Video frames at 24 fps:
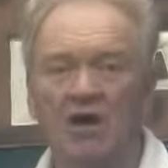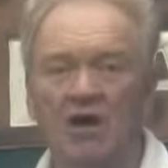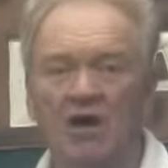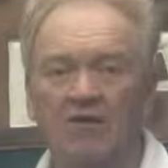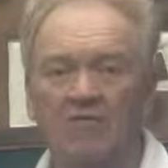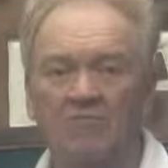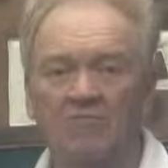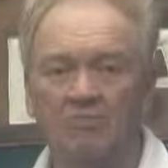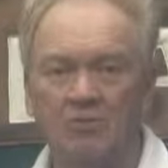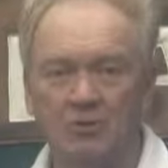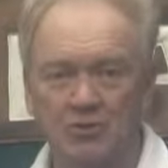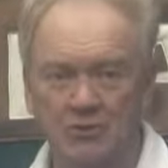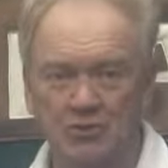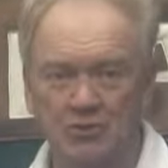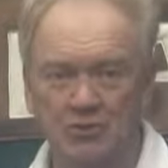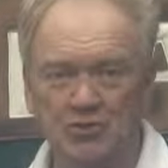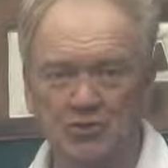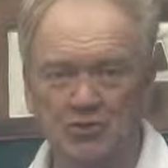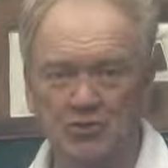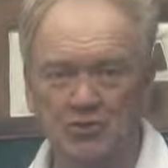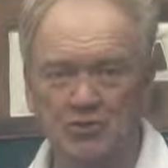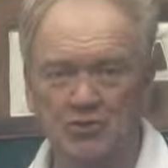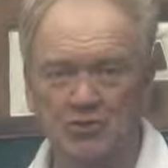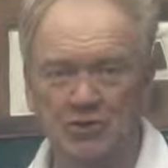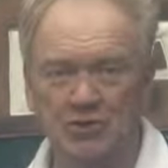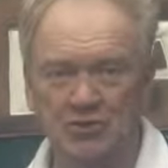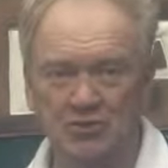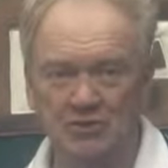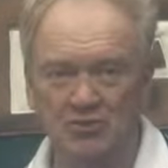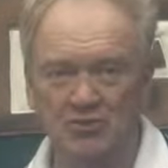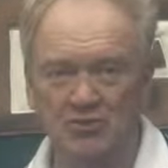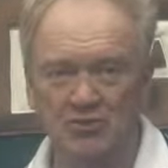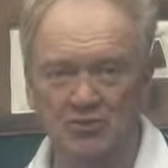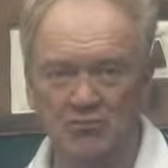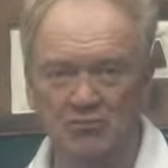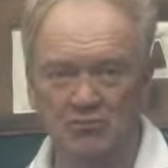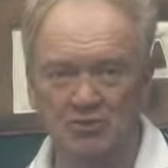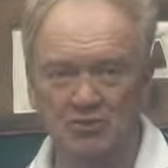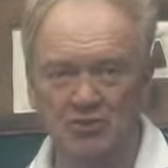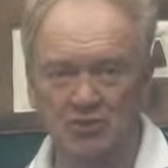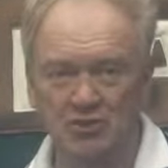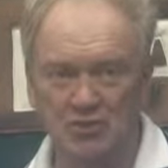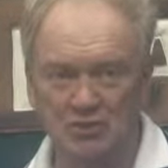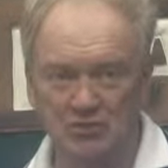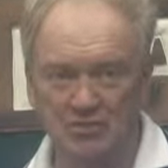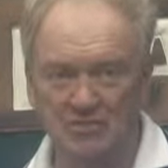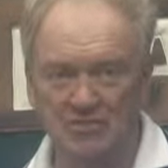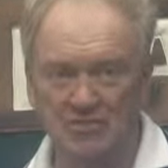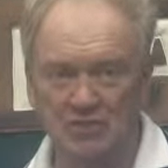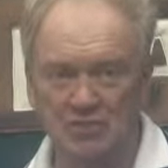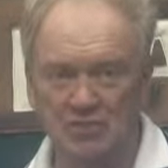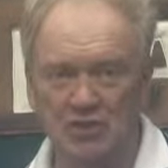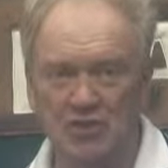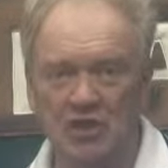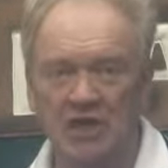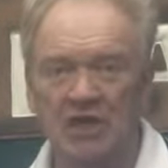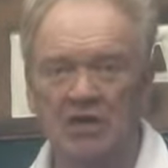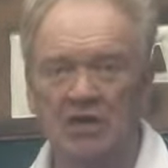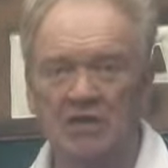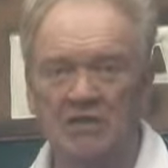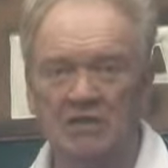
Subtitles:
of personal customer service